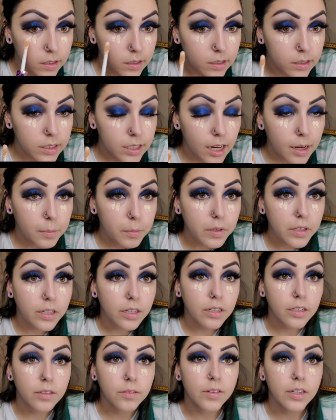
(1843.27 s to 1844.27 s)
tapping it
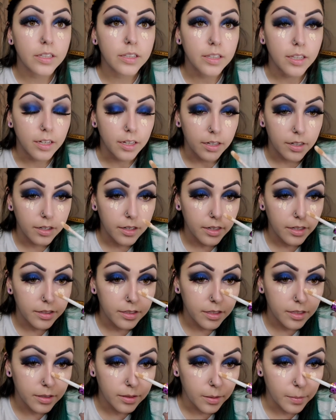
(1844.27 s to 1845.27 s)
in right there and
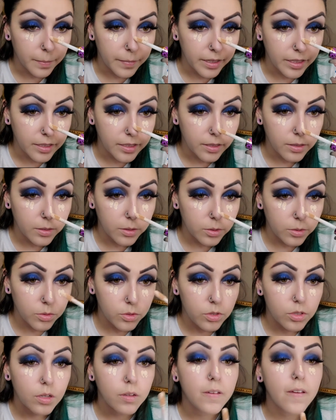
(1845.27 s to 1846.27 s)
then on my
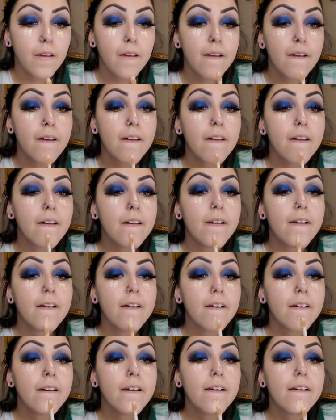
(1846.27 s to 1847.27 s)
nose
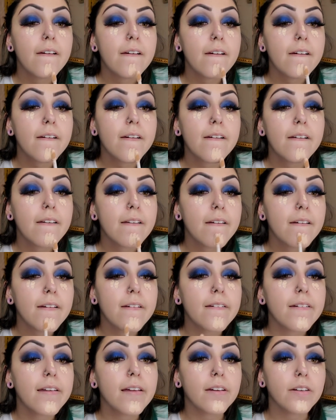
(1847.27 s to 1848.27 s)

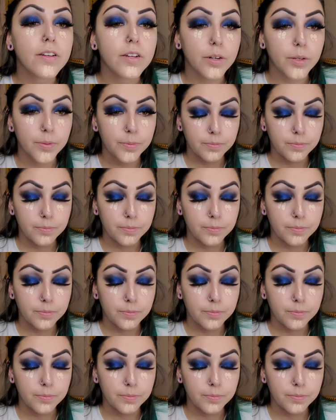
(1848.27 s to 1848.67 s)
and down here